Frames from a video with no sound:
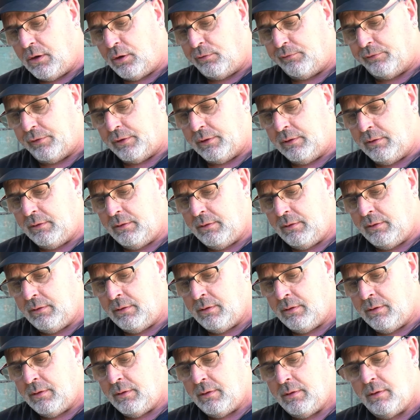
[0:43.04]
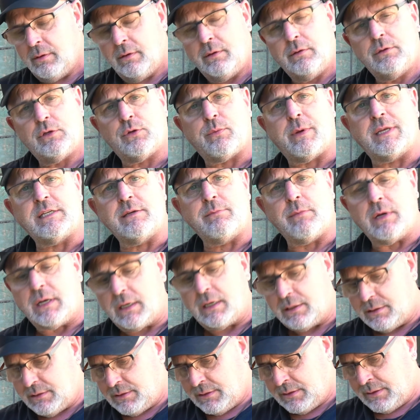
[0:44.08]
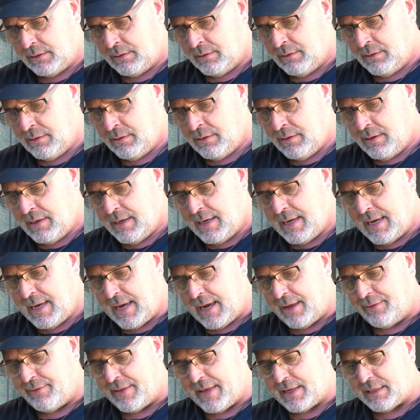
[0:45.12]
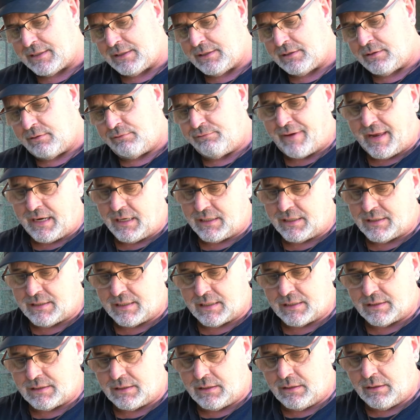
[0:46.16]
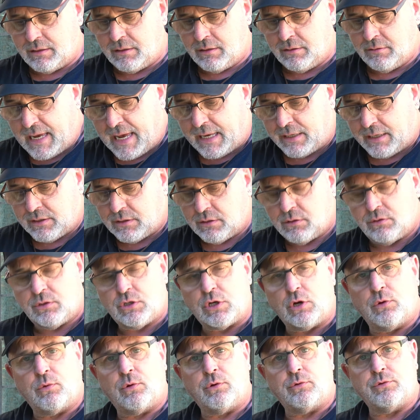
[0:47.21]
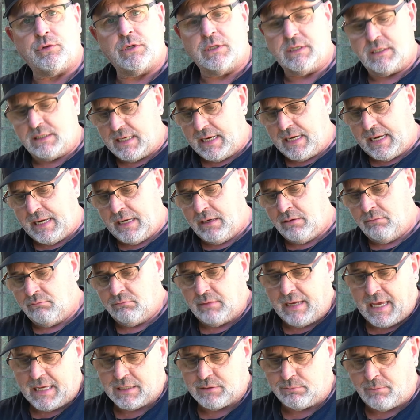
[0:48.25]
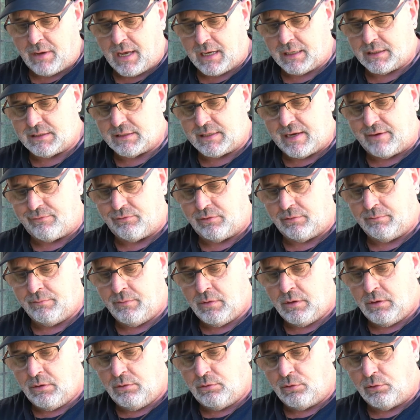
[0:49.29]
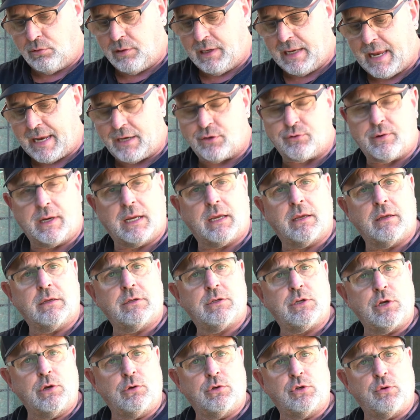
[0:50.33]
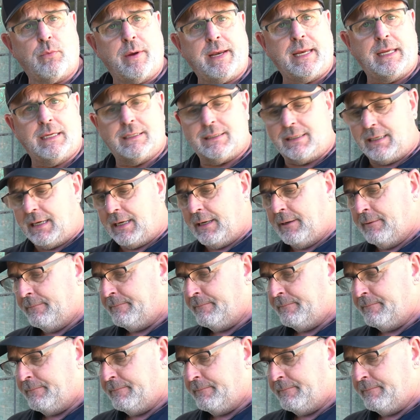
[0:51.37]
Oven, 20 minutes. And that's fan assisted at 200C, gas mark 7, or electric at 220C.